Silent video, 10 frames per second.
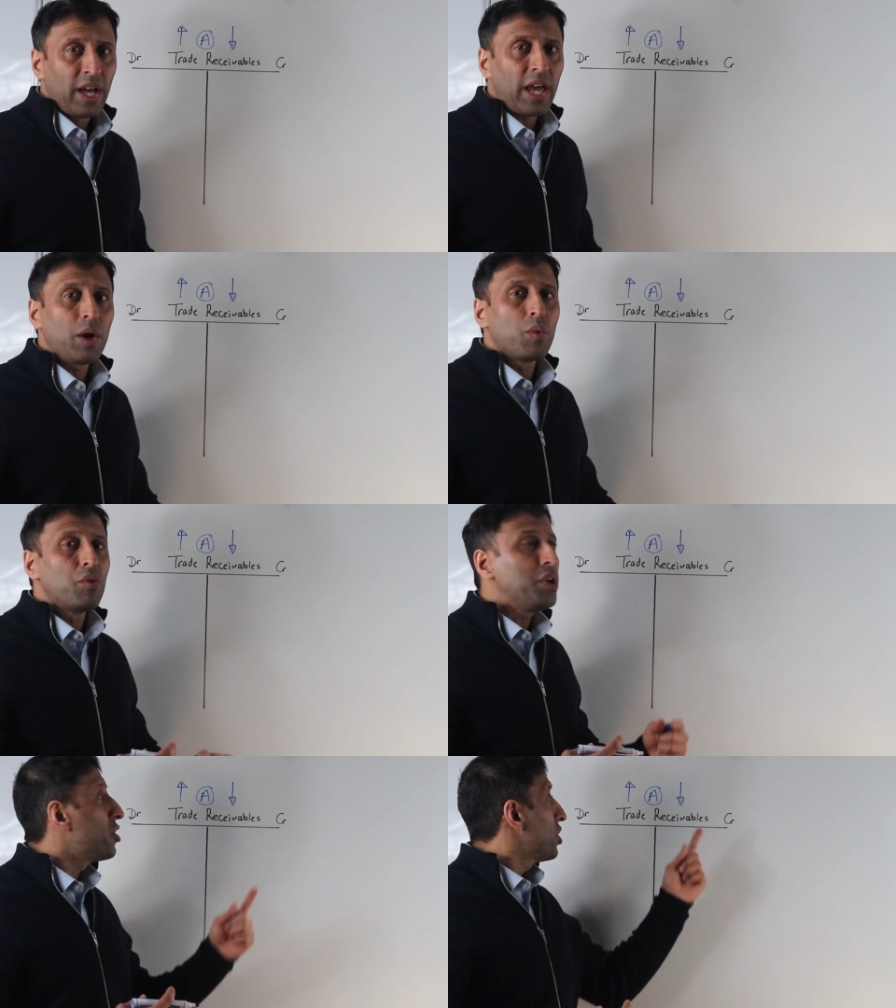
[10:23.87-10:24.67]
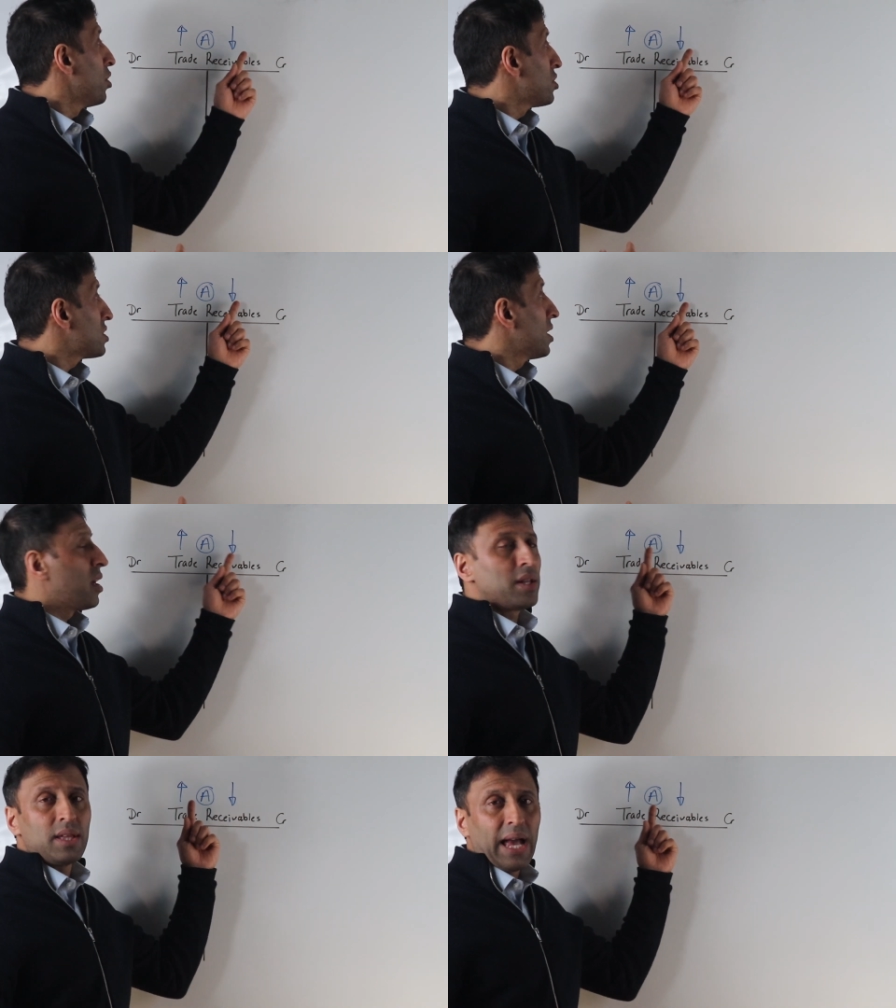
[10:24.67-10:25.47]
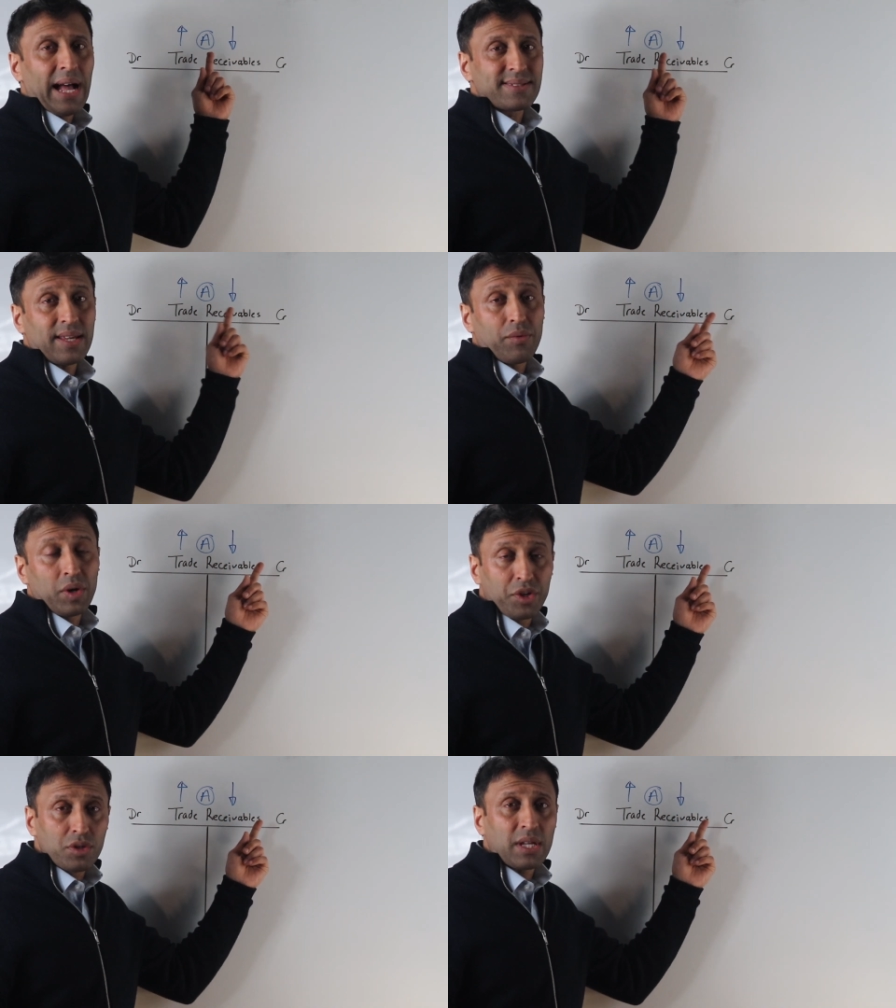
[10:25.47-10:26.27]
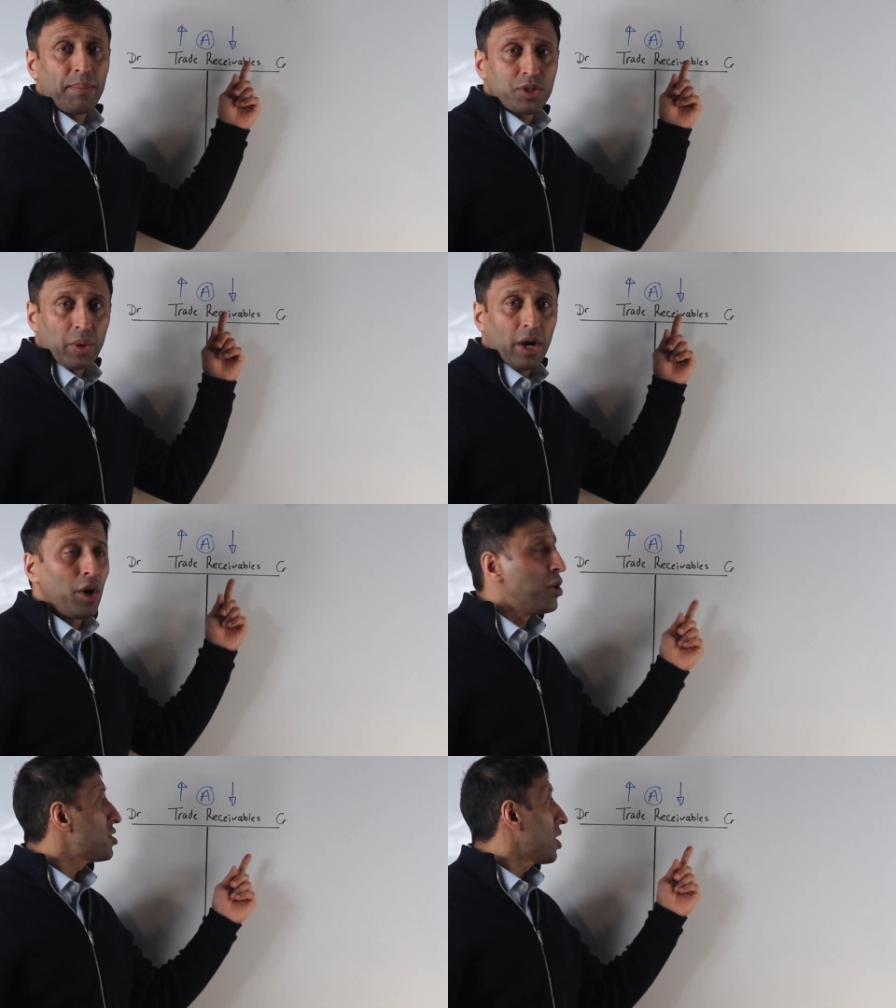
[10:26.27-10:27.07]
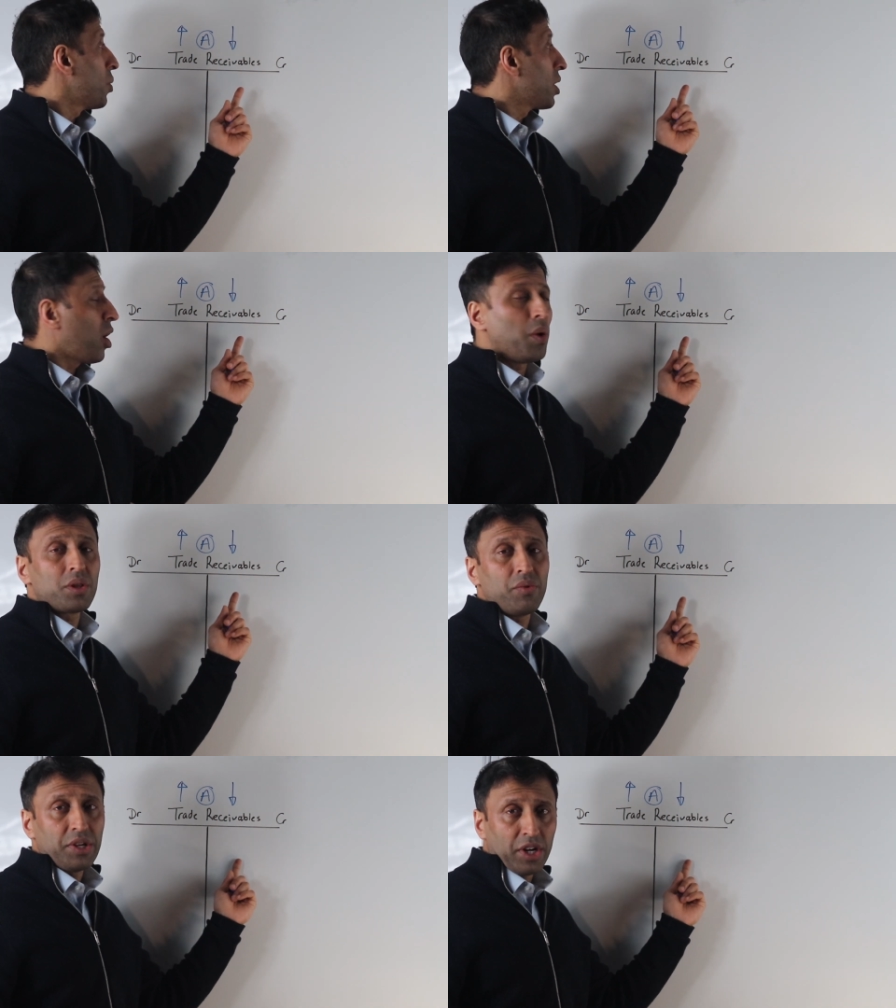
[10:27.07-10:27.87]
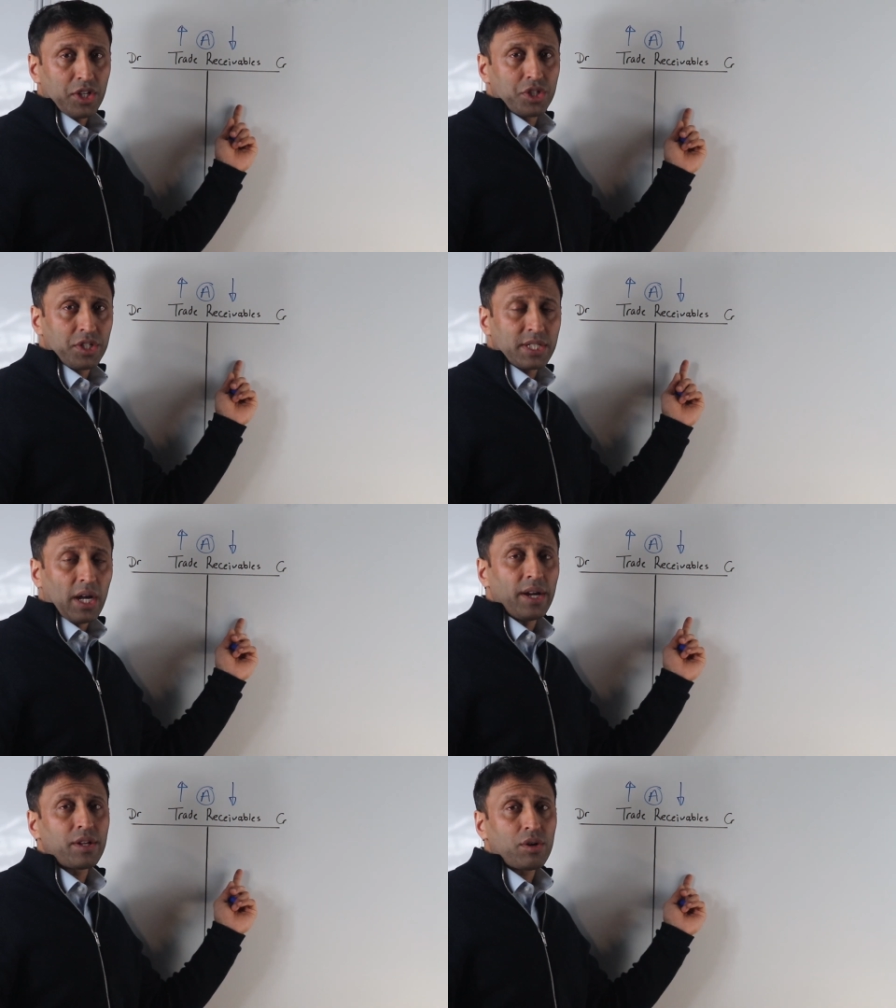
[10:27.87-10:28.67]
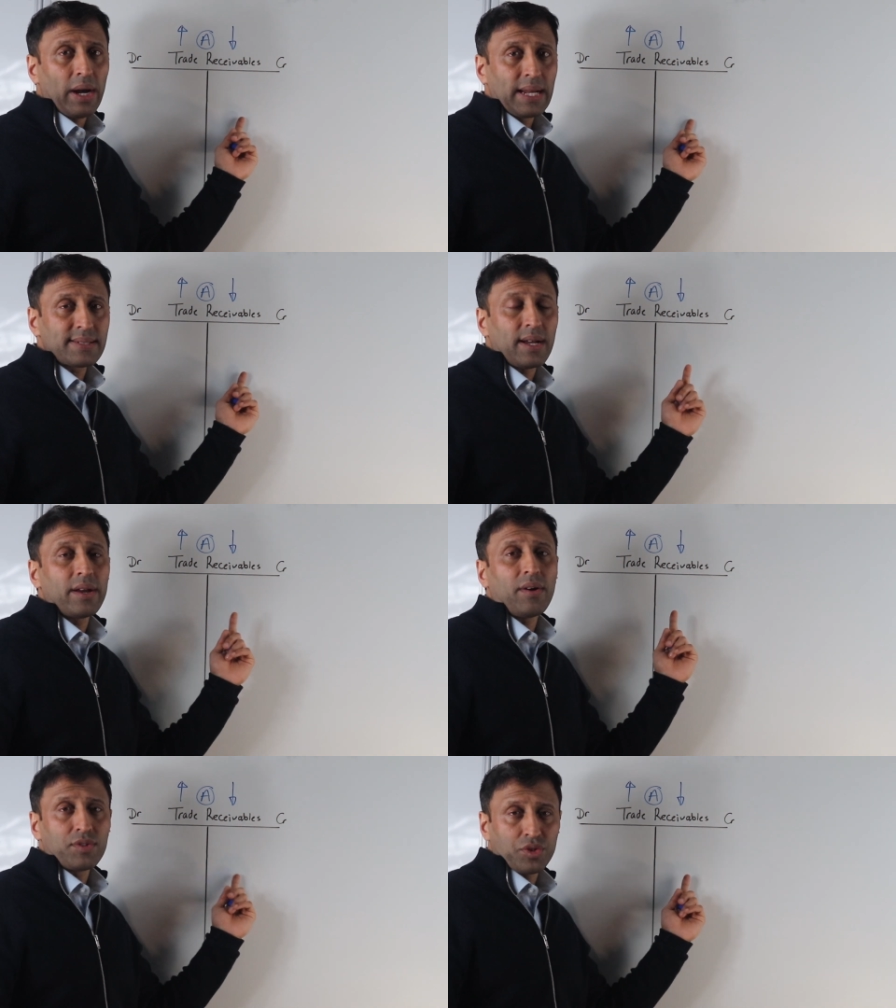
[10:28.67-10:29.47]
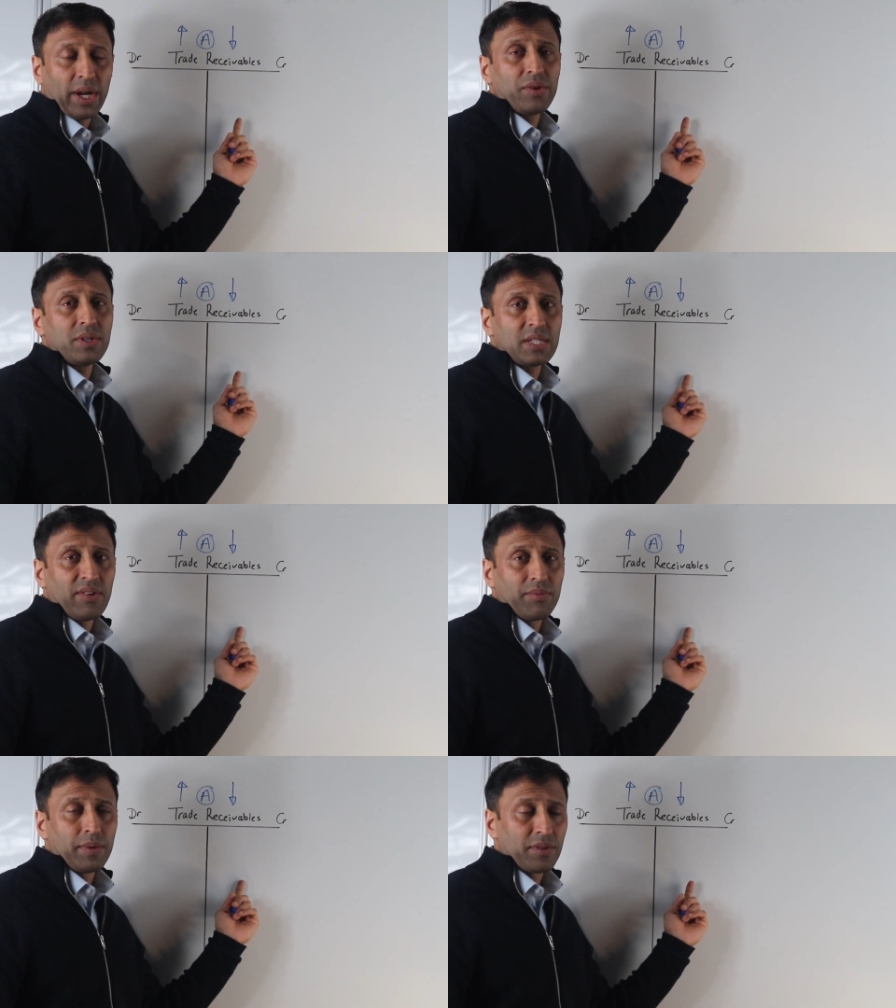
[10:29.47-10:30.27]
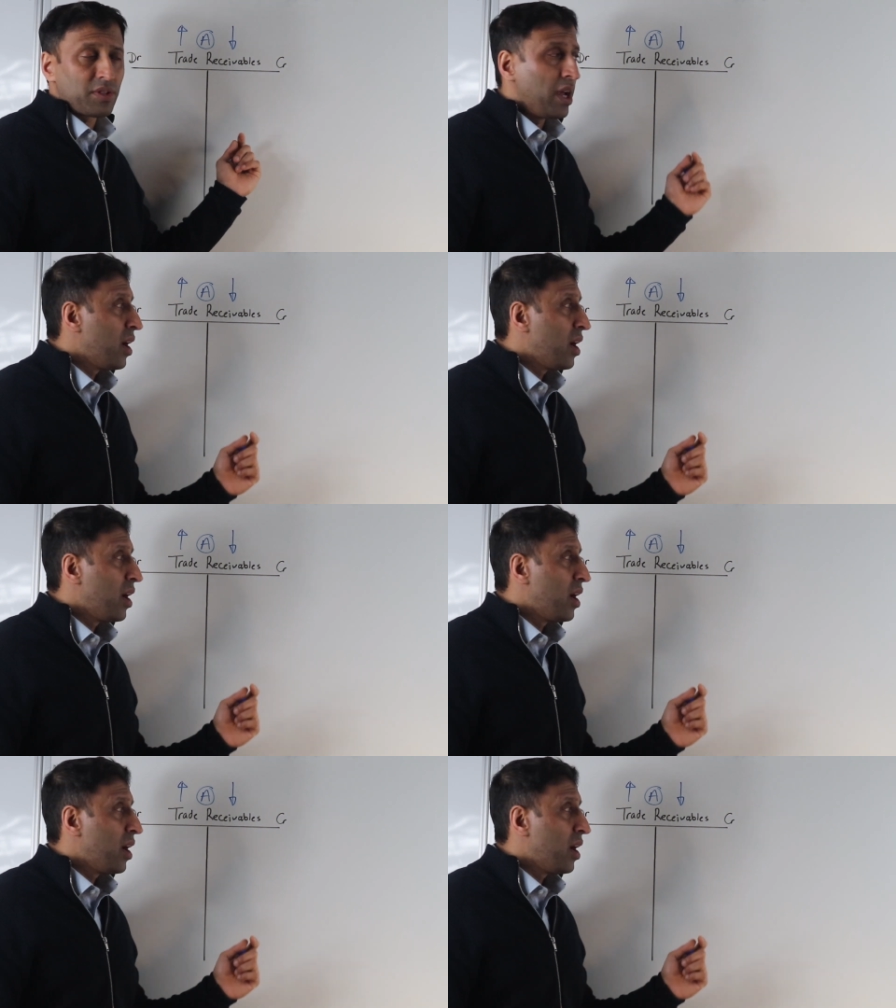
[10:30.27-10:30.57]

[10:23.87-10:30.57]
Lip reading: it will reduce the asset, reduce how much we're owed, so it will go on the reduction side, the credit side, or trade receivables.